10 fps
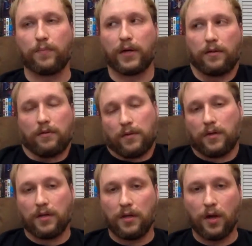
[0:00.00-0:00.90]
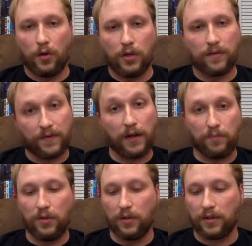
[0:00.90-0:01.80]
But, you know, you can find
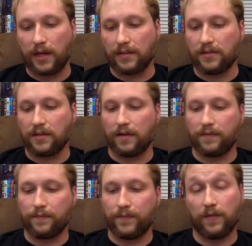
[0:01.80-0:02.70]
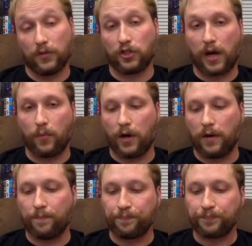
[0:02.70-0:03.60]
beauty in that stuff if it's shot well.